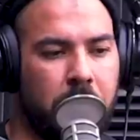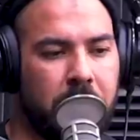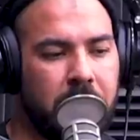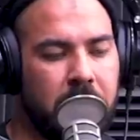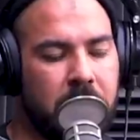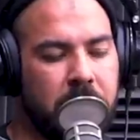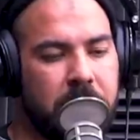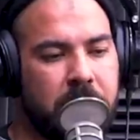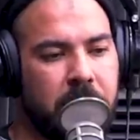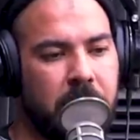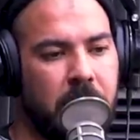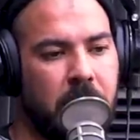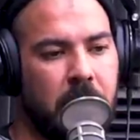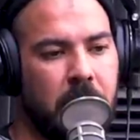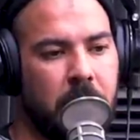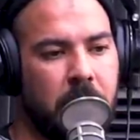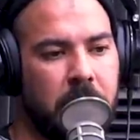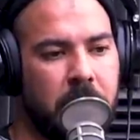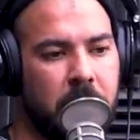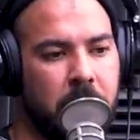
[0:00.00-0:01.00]
we didn't, uh,
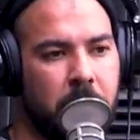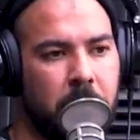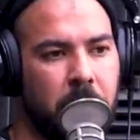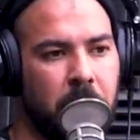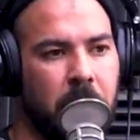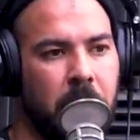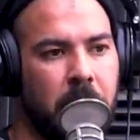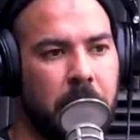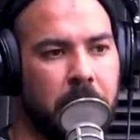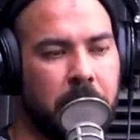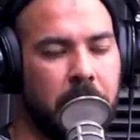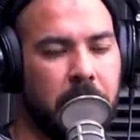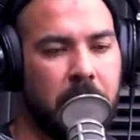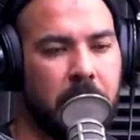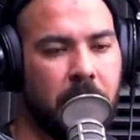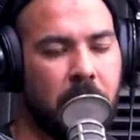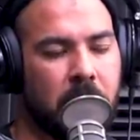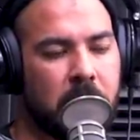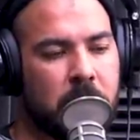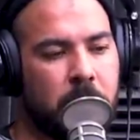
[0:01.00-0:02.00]
we didn't plug any
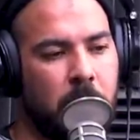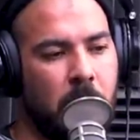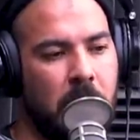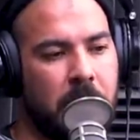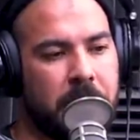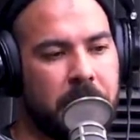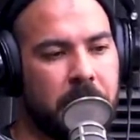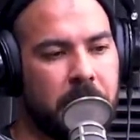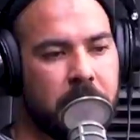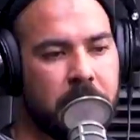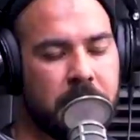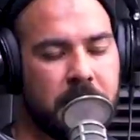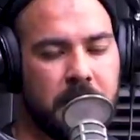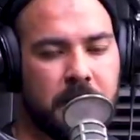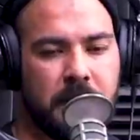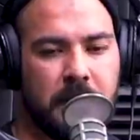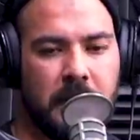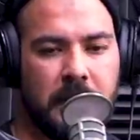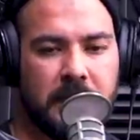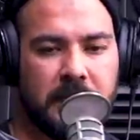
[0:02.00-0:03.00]
of our sponsors
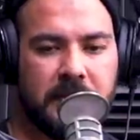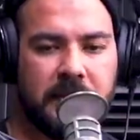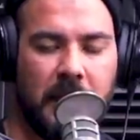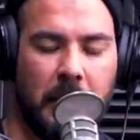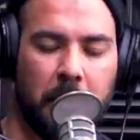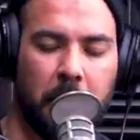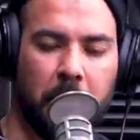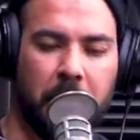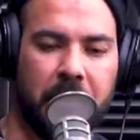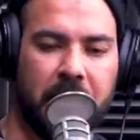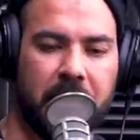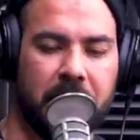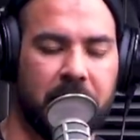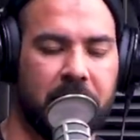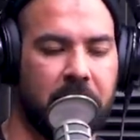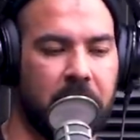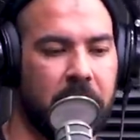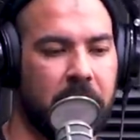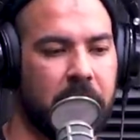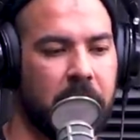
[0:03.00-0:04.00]
and, and
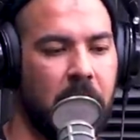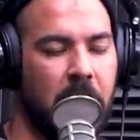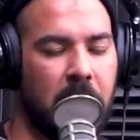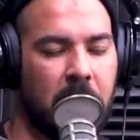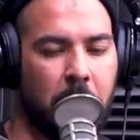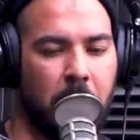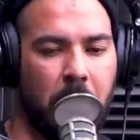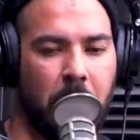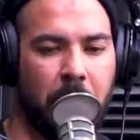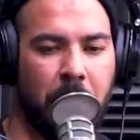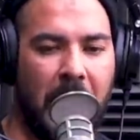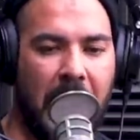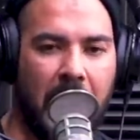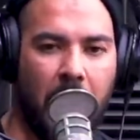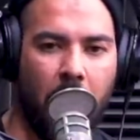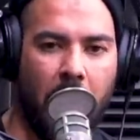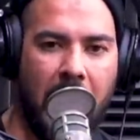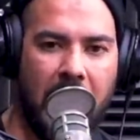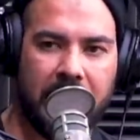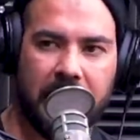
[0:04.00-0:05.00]
supplements and talk about
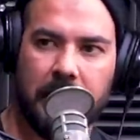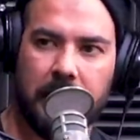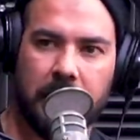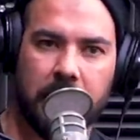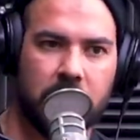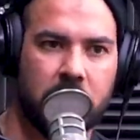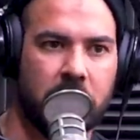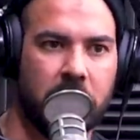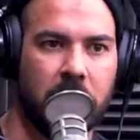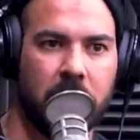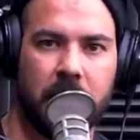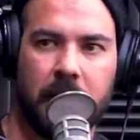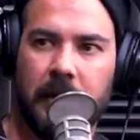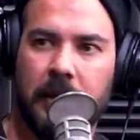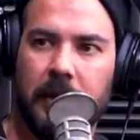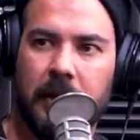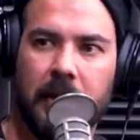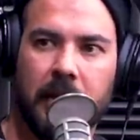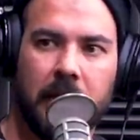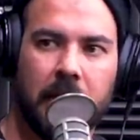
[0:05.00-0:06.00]
biohacking shit.
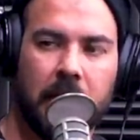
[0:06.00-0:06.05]
Yeah,